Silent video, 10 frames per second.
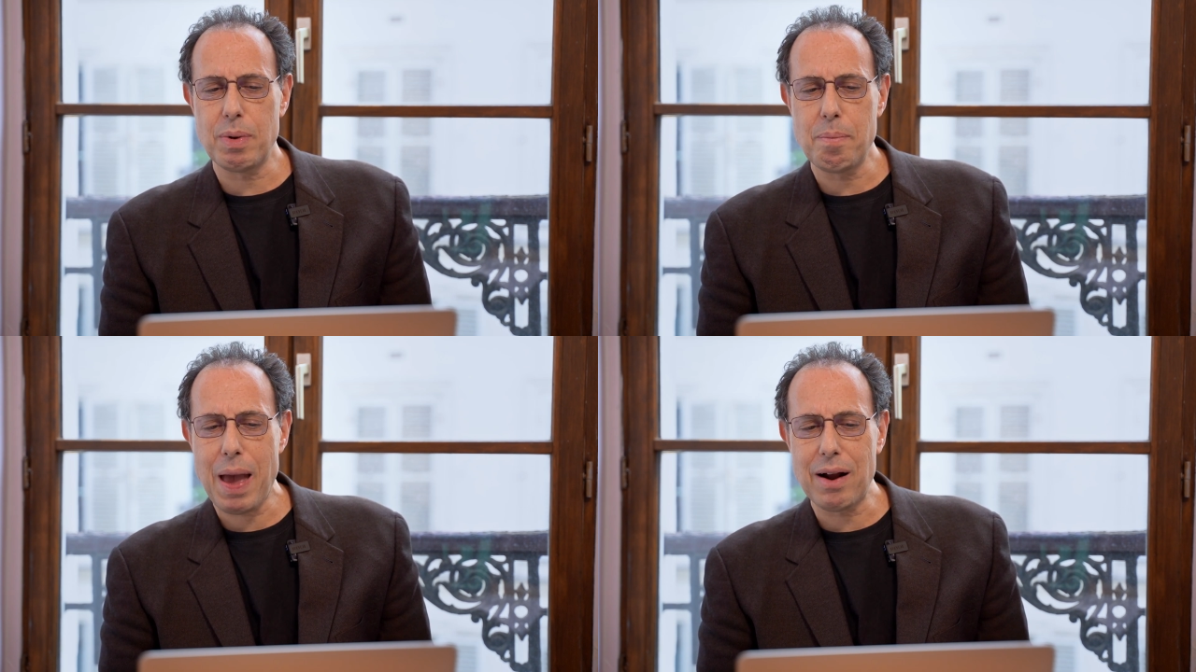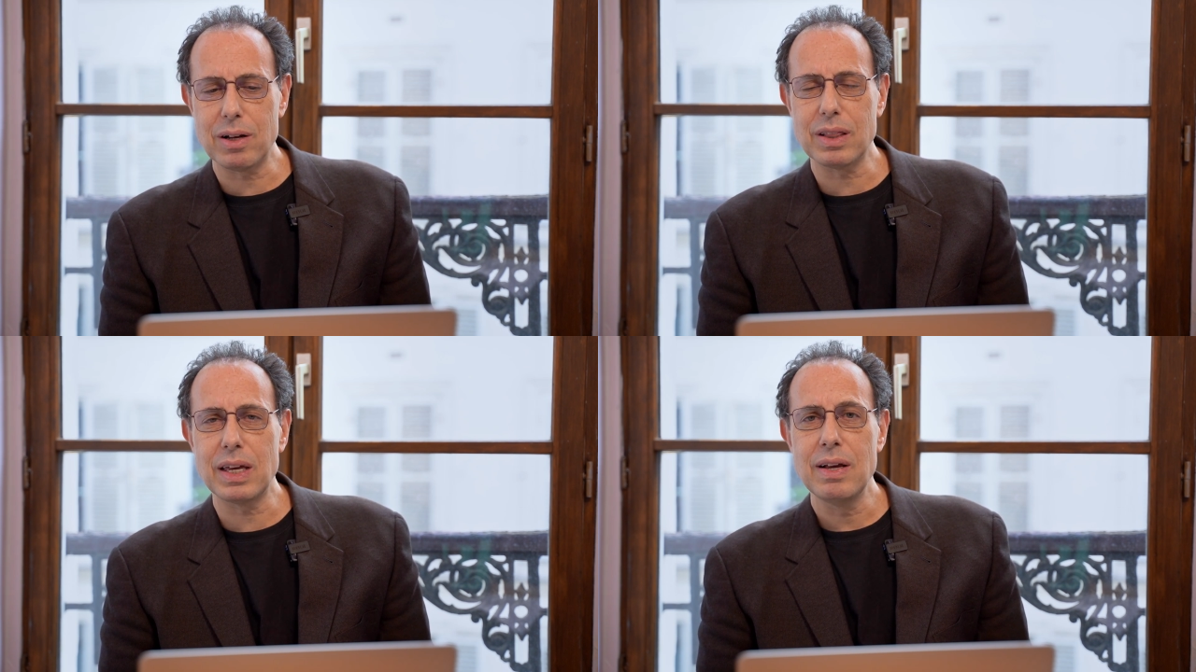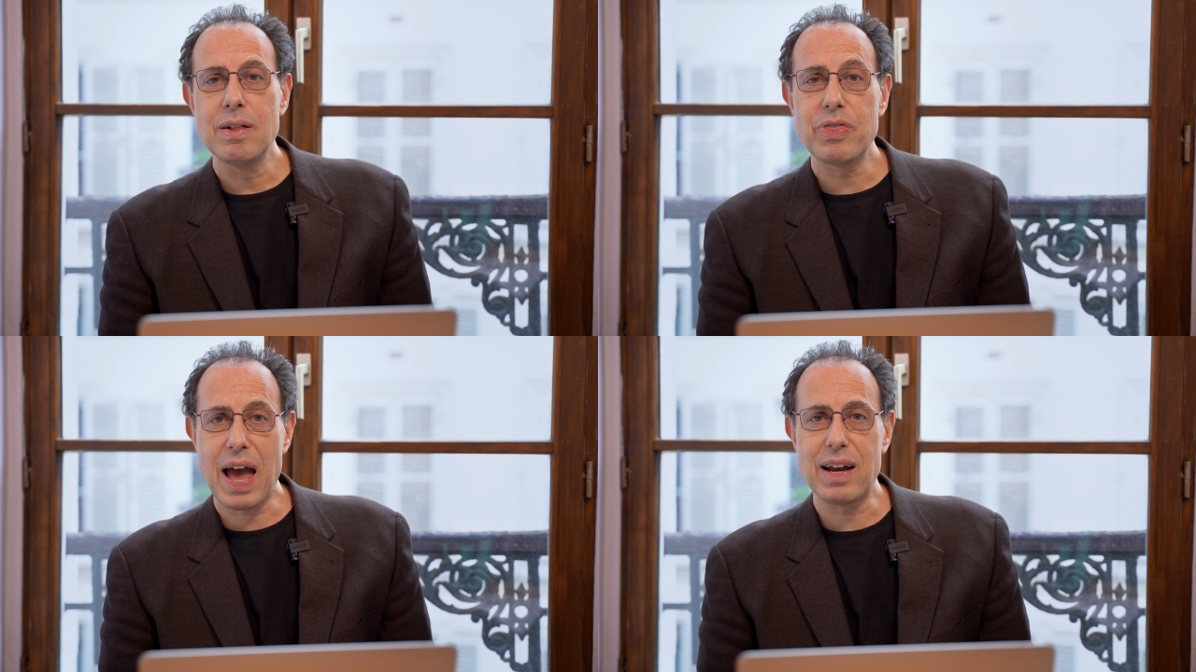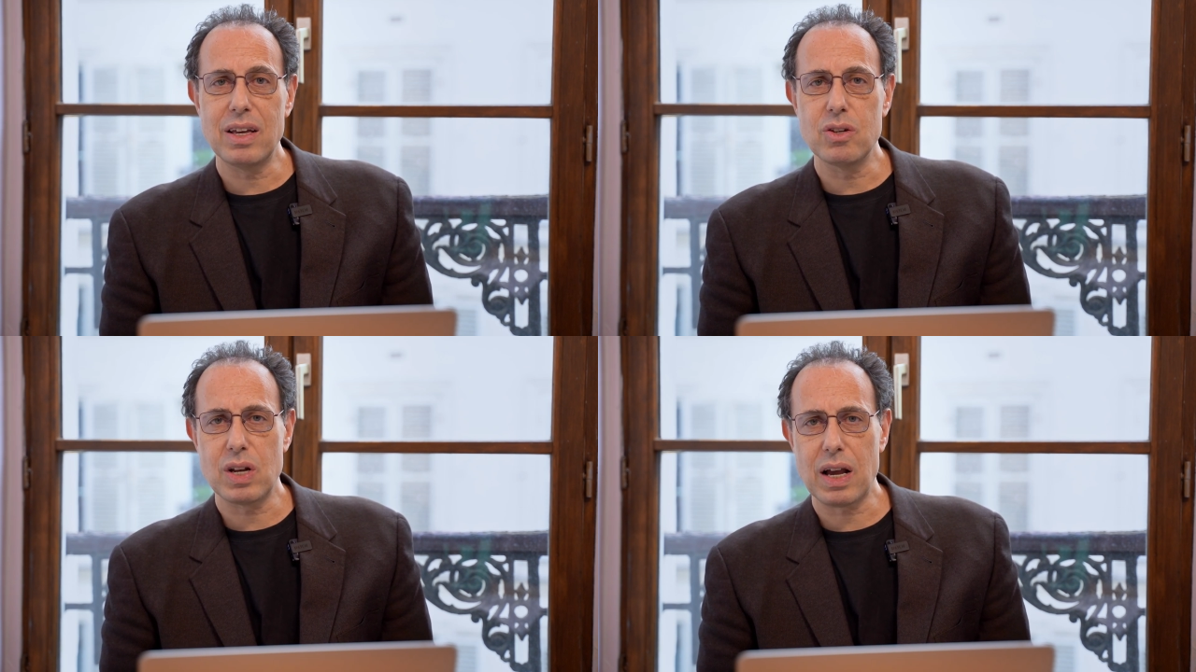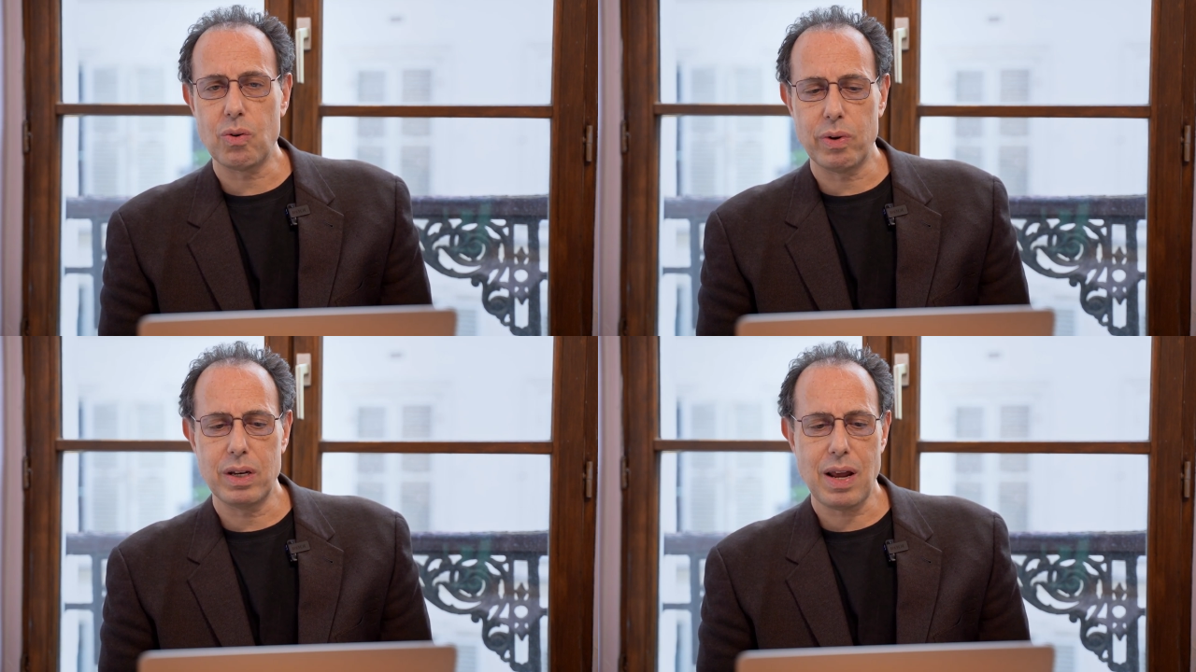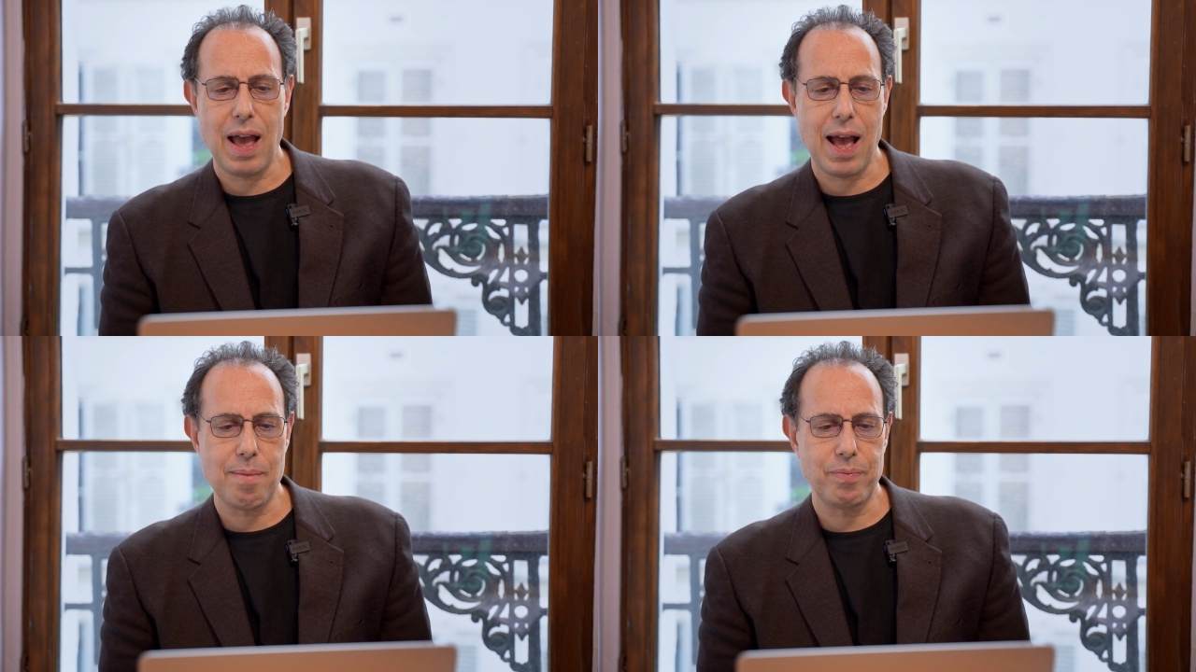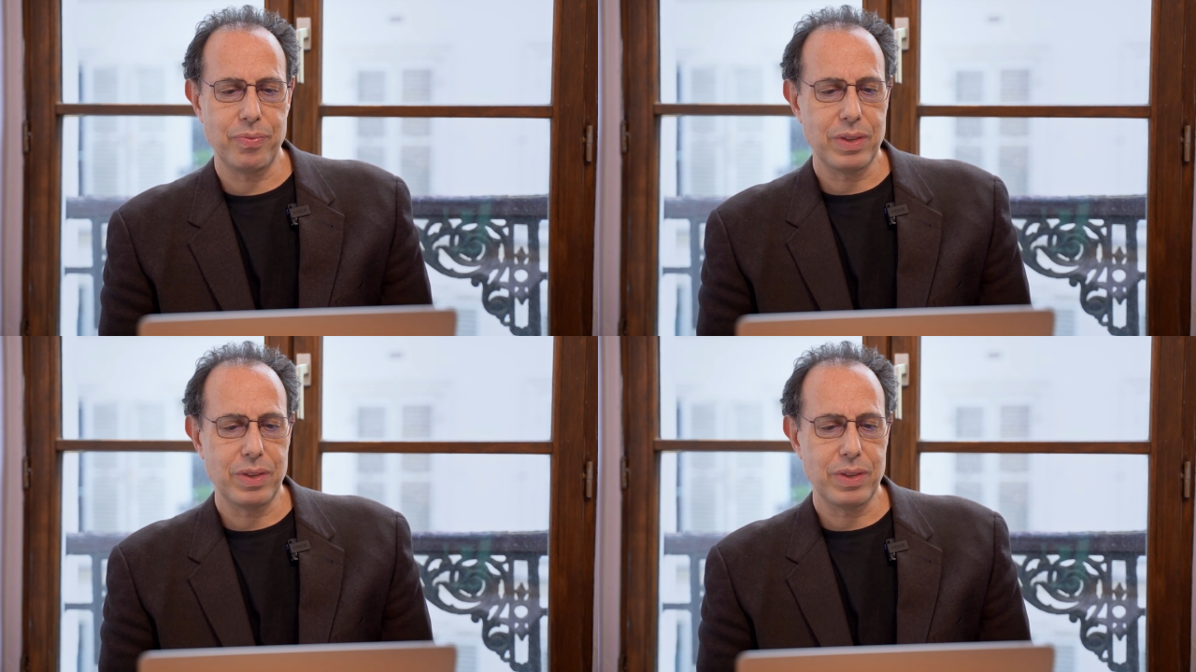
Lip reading: But apparently that is not going to happen.